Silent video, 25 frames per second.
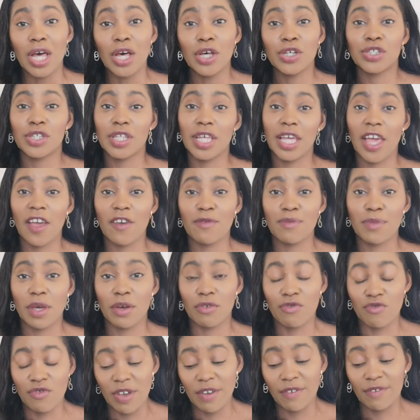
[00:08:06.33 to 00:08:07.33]
so they gave me a
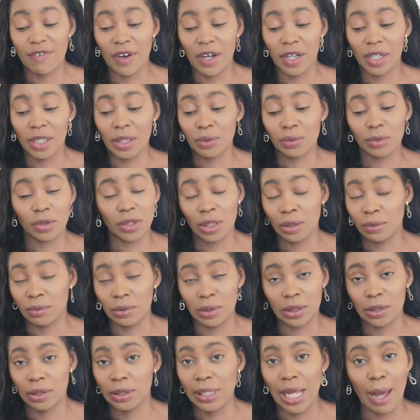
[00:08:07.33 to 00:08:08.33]
refund, which I
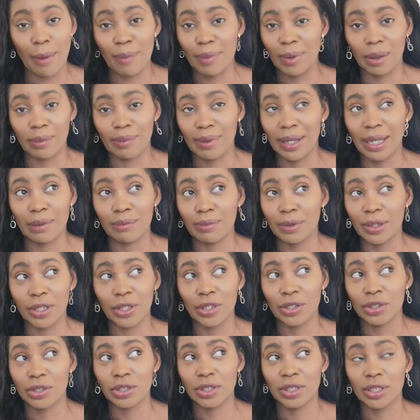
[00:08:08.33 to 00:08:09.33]
wasn't happy about
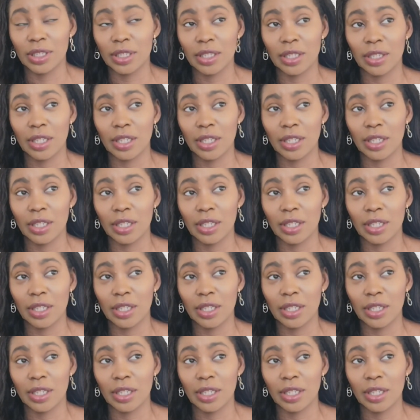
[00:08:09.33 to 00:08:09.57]
because